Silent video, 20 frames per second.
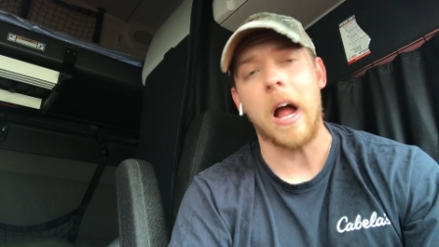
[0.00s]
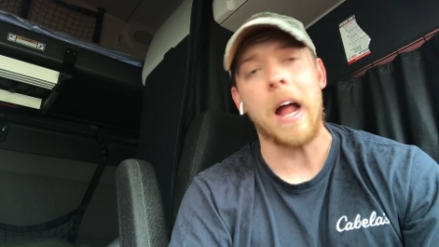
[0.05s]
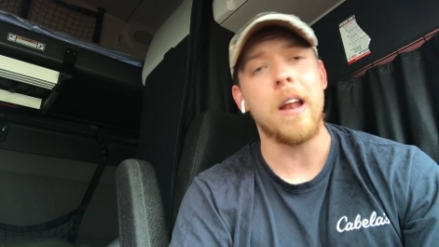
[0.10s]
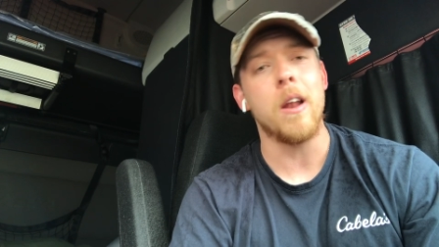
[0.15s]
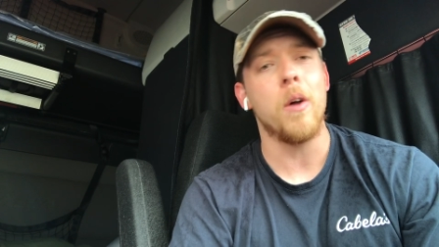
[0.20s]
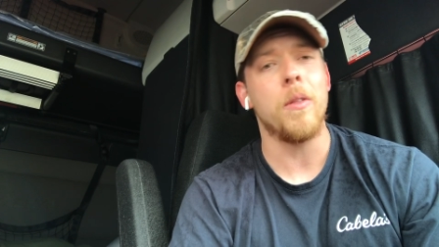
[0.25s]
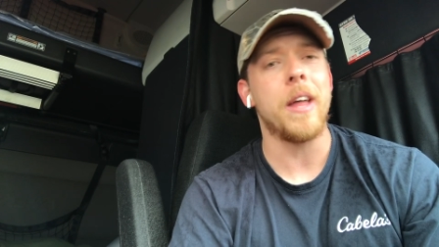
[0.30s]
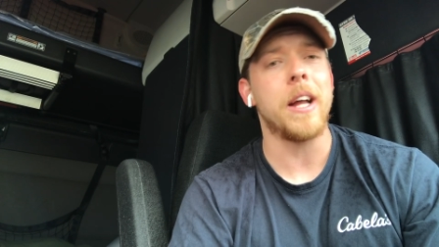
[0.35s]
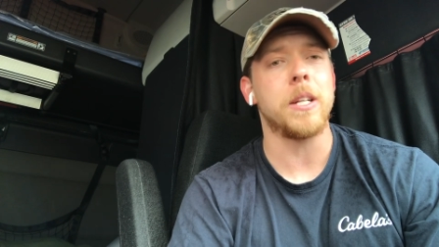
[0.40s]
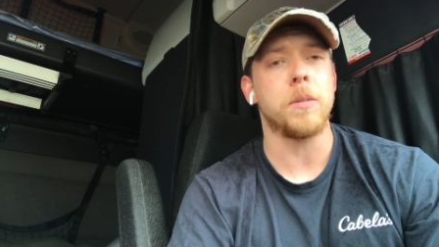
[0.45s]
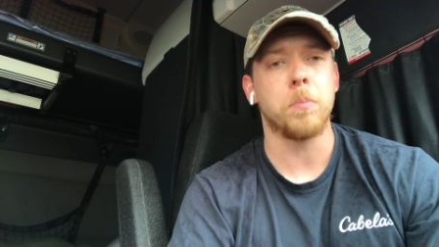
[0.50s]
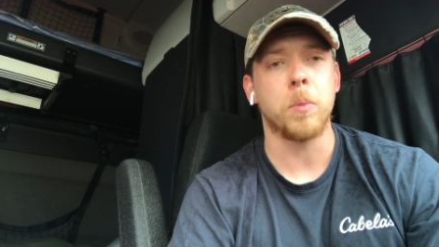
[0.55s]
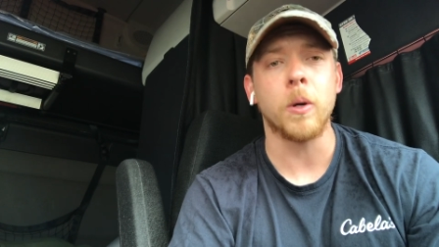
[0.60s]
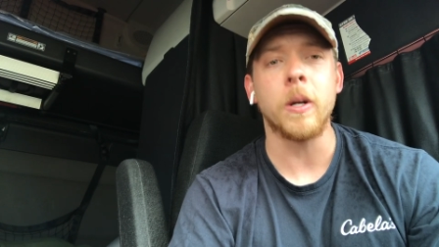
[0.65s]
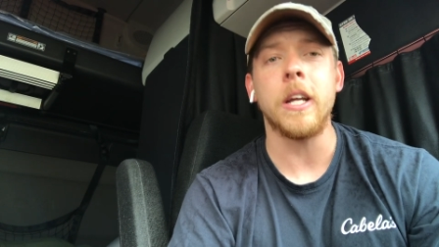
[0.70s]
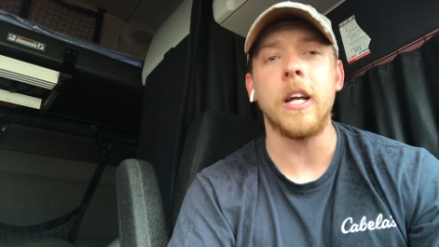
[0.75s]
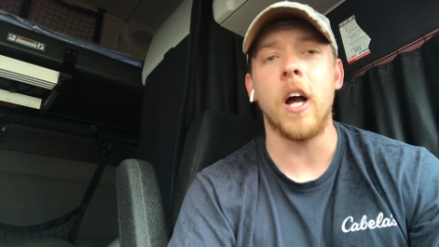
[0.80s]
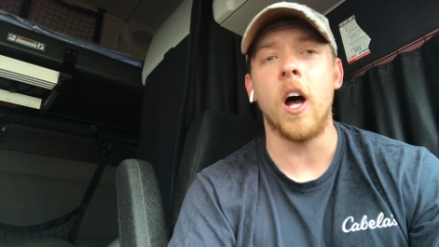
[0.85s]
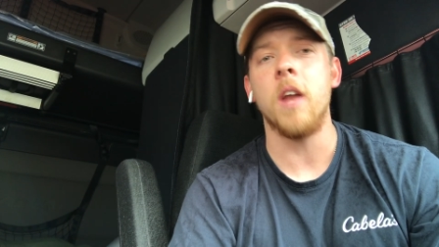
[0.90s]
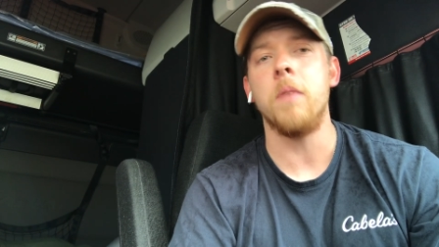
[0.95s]
I know that's
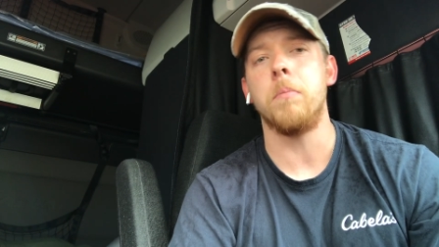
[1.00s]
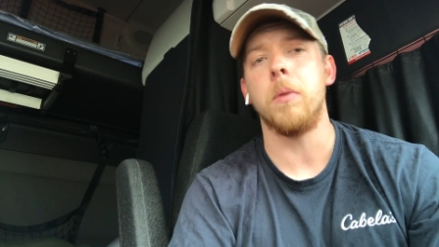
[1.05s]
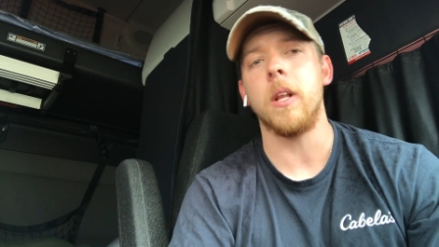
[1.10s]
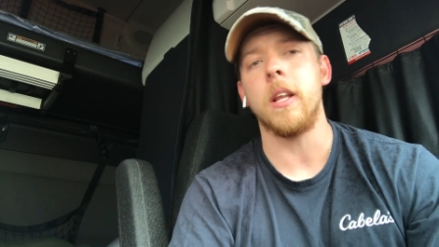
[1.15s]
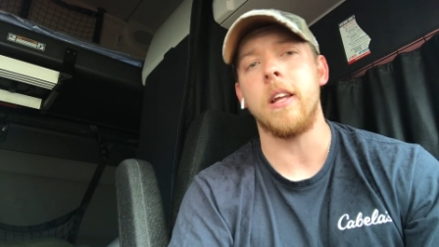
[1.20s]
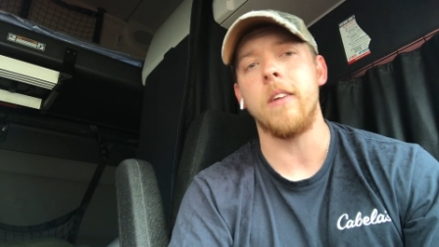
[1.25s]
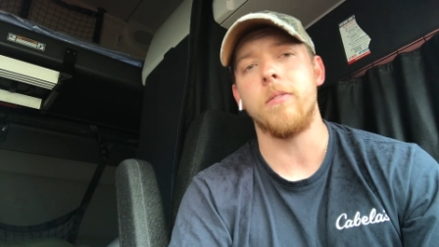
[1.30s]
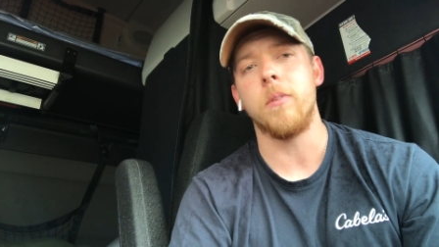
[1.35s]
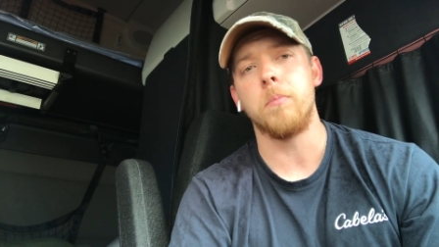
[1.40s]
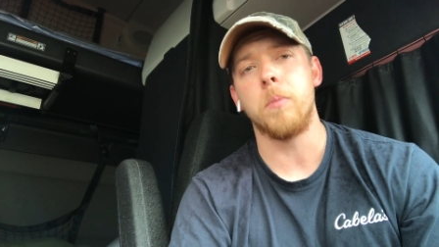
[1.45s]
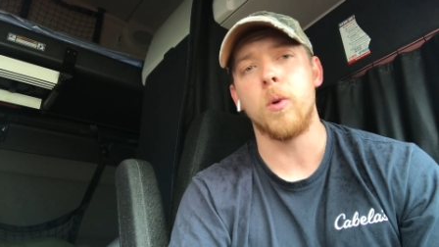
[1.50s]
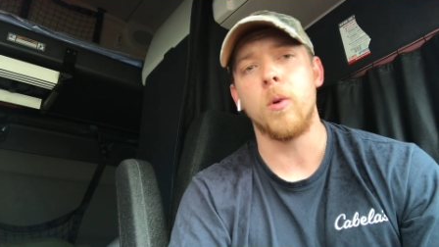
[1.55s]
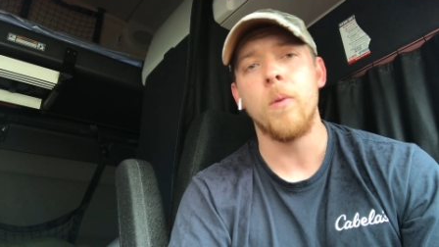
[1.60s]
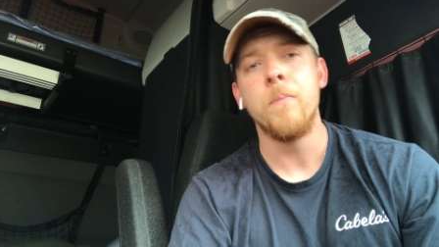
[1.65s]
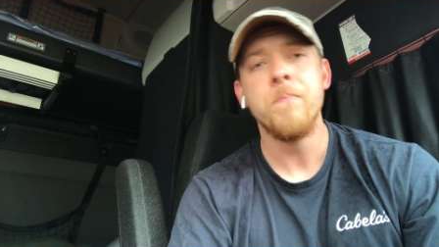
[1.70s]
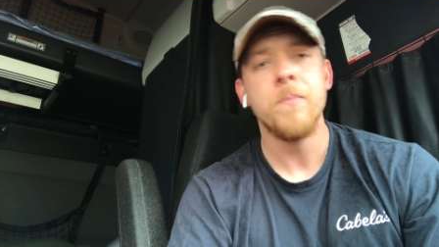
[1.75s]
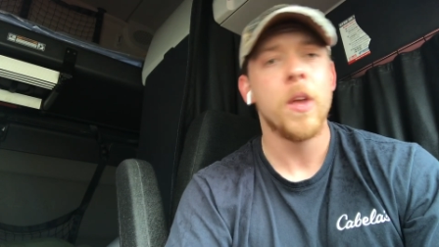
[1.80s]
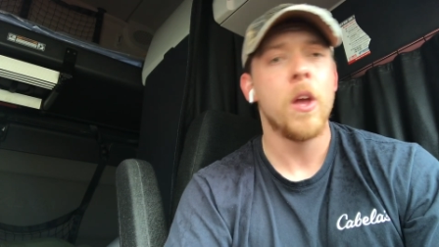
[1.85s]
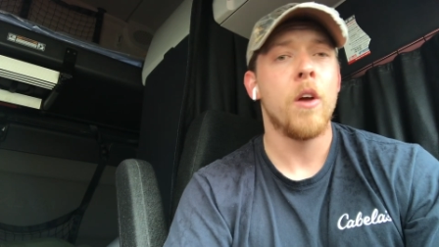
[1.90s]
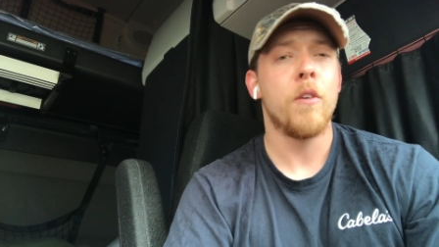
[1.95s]
pretty unbelievable
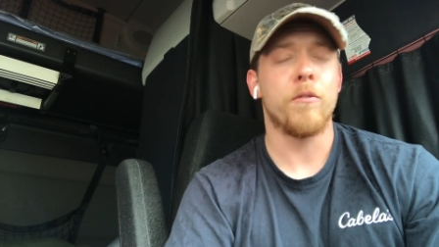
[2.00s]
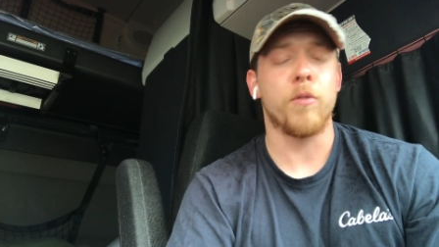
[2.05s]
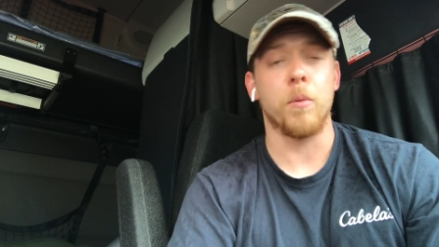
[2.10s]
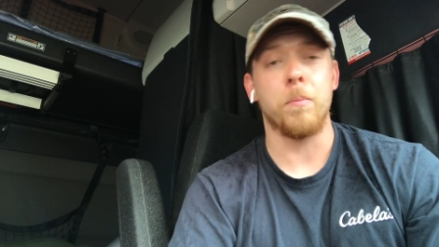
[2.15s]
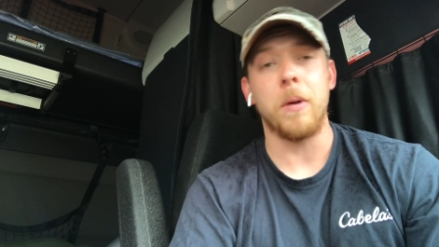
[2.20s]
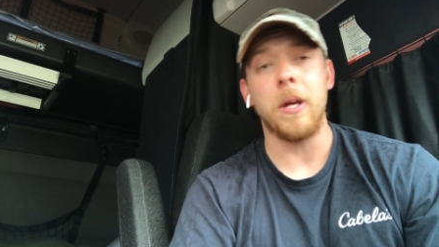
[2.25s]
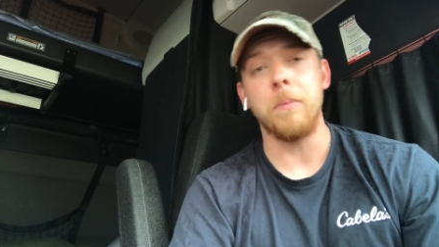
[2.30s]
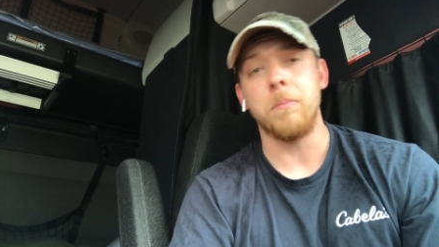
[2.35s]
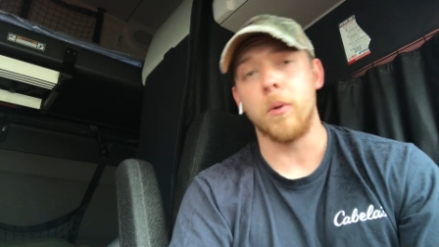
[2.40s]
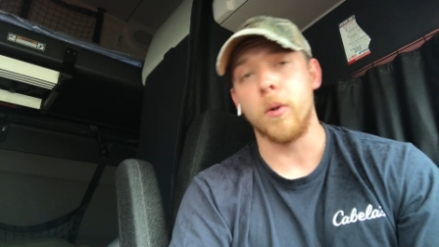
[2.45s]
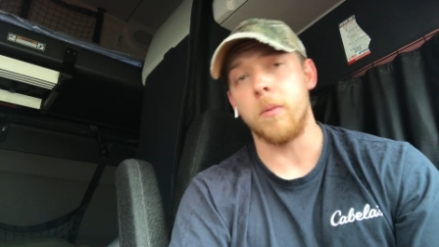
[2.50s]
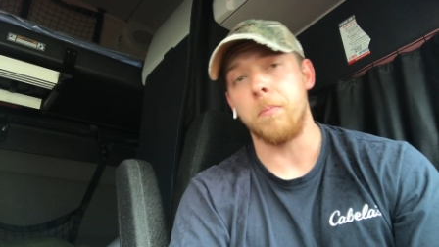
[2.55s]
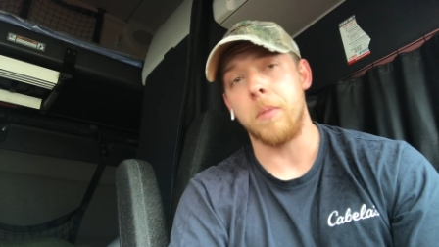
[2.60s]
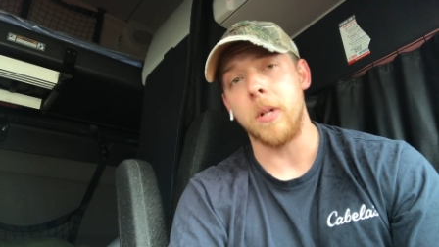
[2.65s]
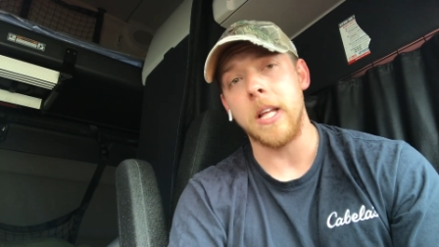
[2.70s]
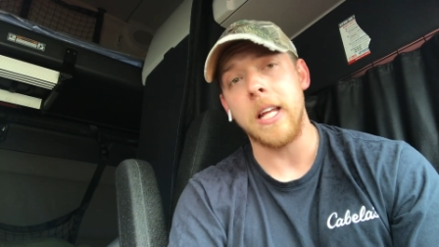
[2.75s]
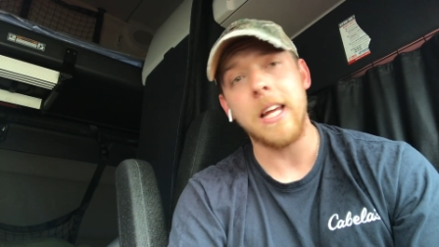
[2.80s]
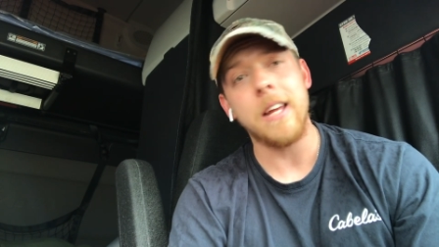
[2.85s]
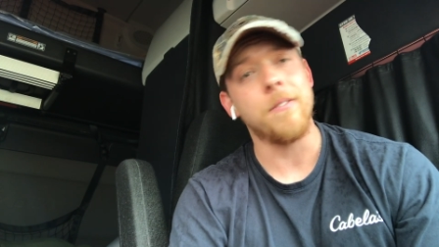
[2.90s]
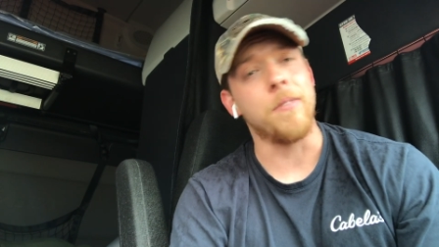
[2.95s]
for people to
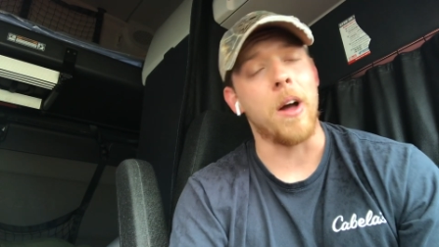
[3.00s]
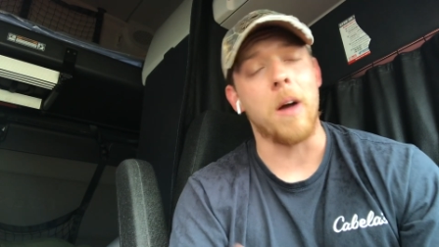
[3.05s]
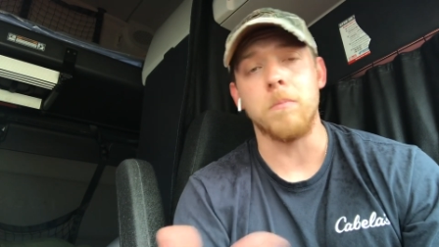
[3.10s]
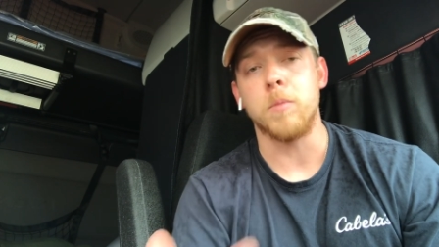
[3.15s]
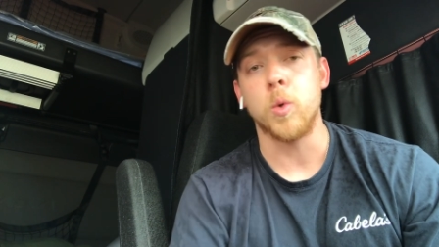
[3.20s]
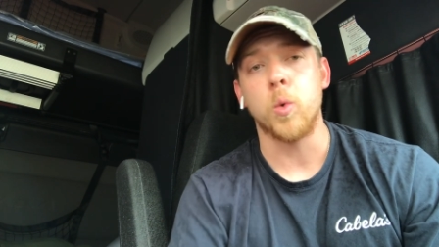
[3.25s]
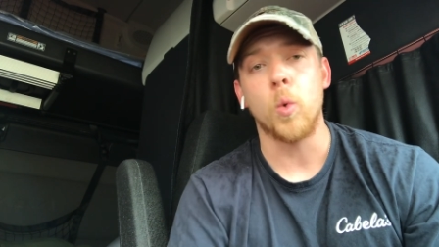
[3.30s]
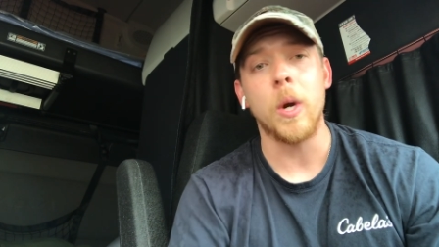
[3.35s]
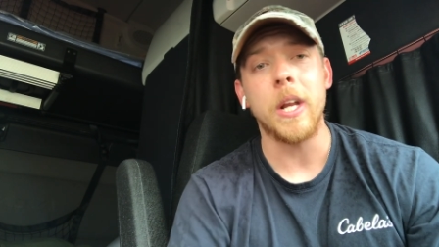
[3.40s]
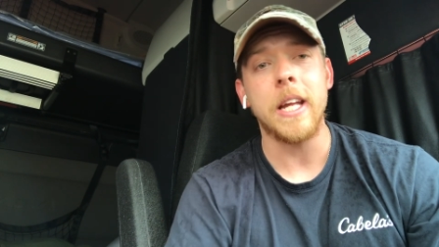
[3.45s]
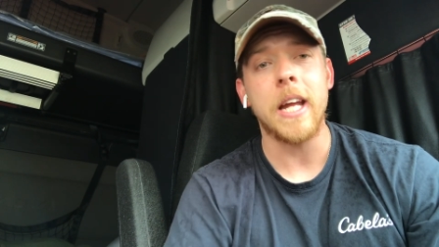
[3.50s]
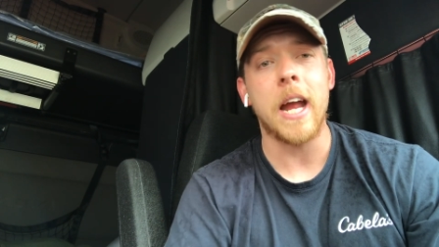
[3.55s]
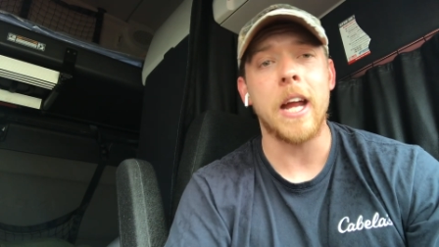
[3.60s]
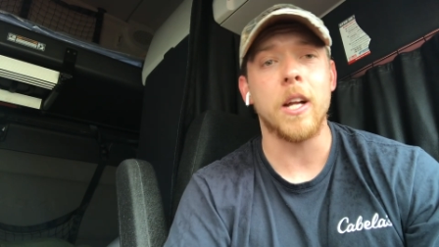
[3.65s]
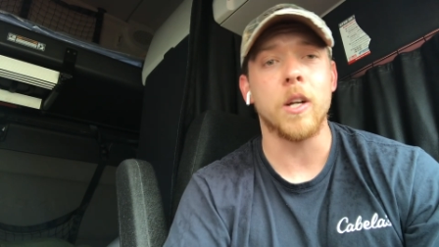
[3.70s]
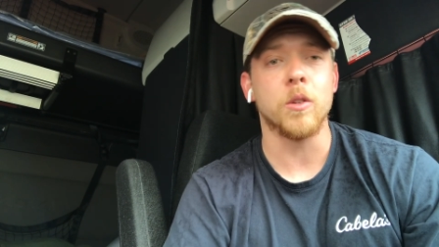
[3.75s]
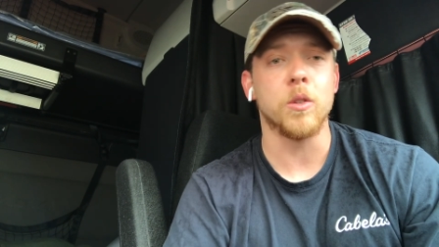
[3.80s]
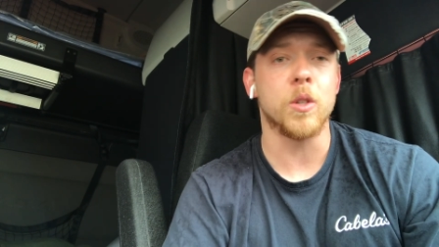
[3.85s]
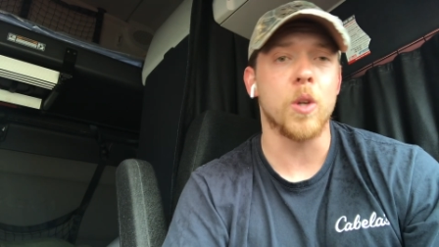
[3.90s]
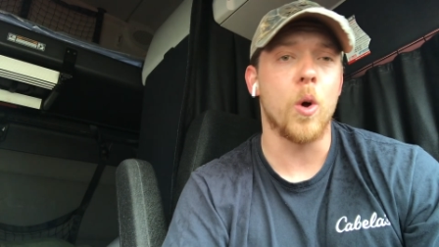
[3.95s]
believe. I'm 28
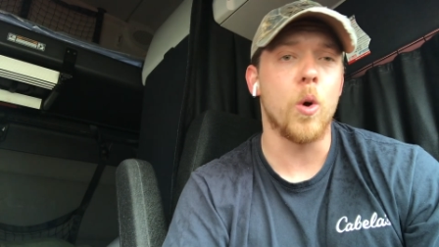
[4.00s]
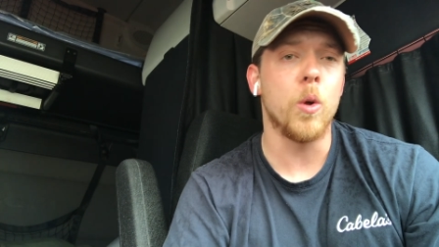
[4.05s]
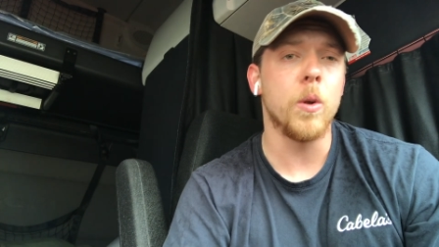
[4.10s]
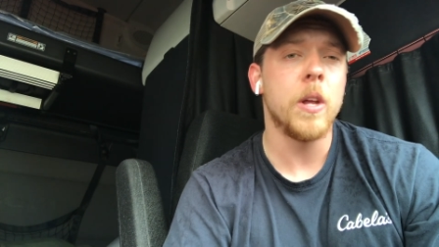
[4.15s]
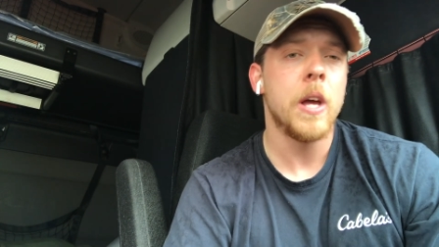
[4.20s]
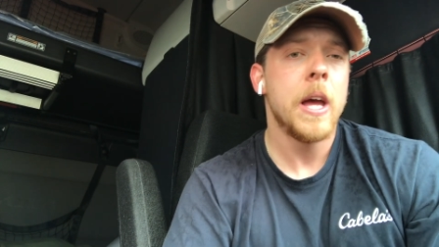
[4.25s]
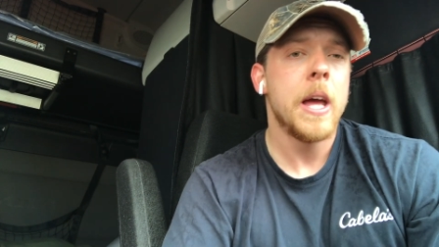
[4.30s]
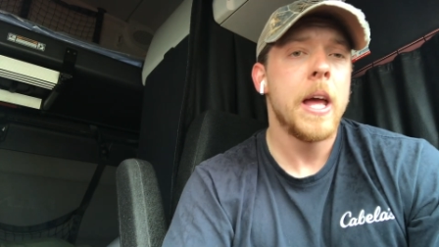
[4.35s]
years old.